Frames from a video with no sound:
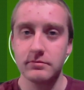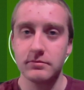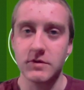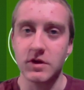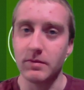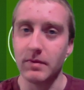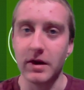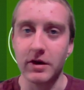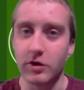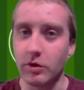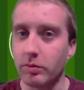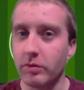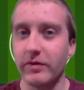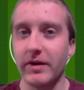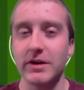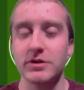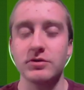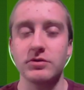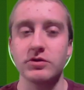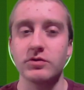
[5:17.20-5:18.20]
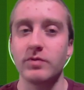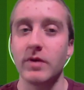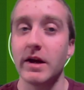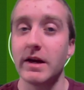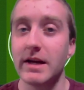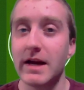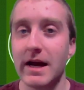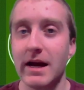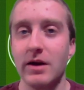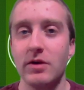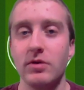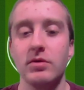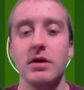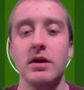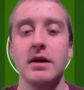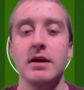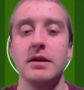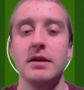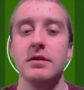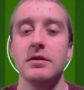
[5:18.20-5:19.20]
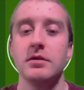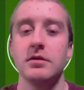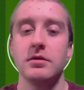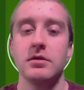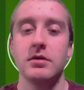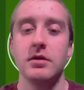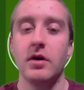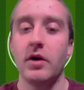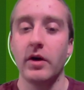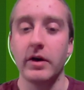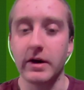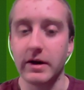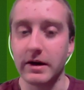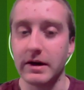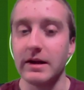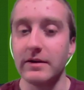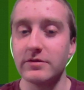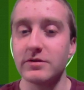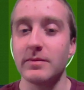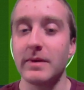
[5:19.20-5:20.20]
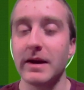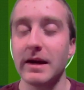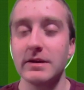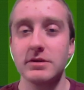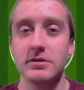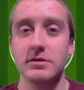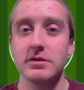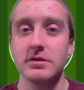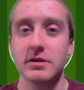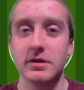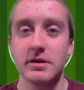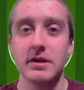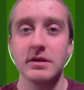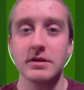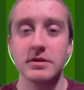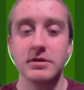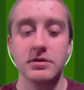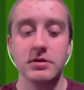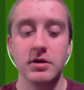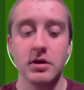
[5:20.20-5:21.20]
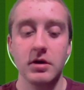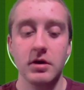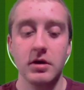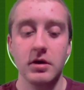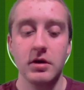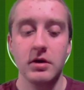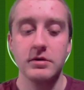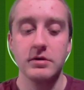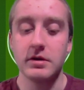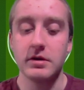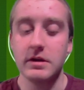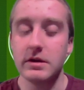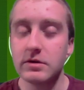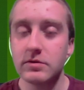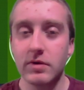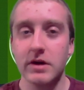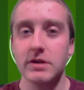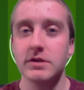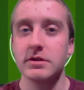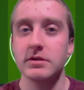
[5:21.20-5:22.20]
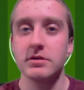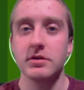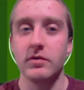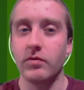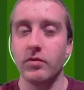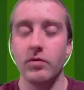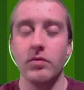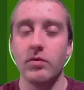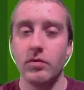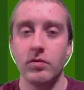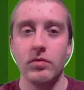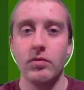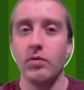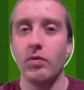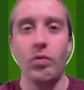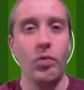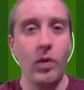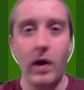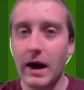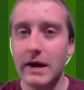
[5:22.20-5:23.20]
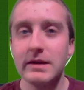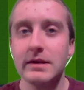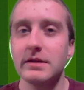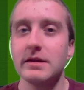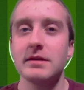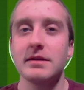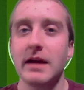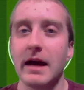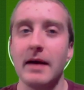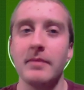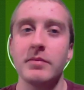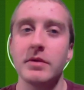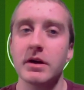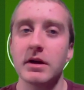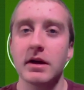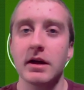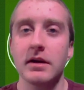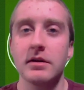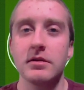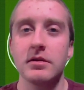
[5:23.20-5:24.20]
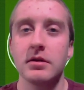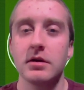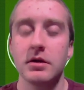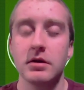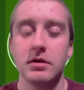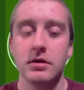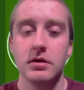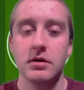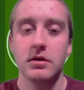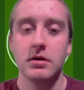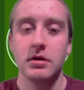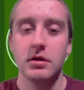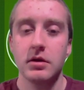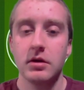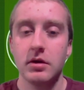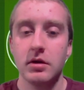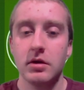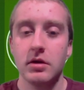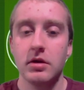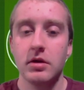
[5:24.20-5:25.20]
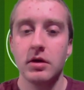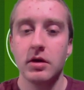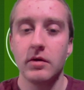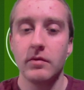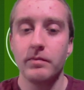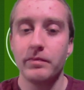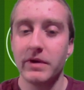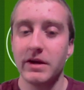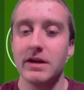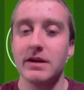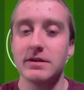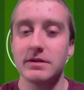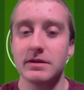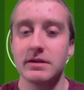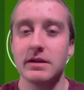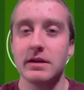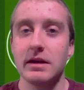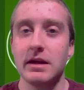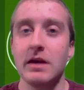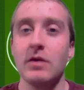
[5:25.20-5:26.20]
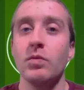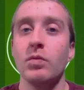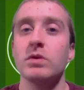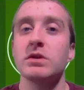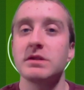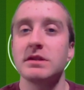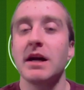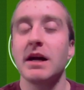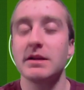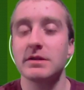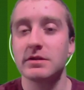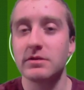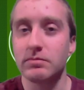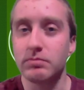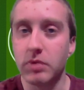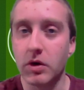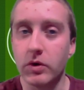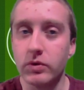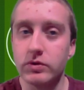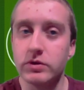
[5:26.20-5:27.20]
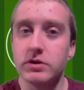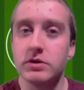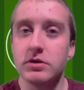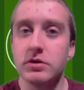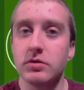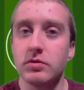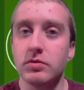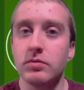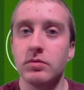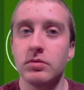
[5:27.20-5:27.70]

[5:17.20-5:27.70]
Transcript: the medical professionals right now are going to give some answers to this, to these questions of why did this happen again? Because it was not supposed to.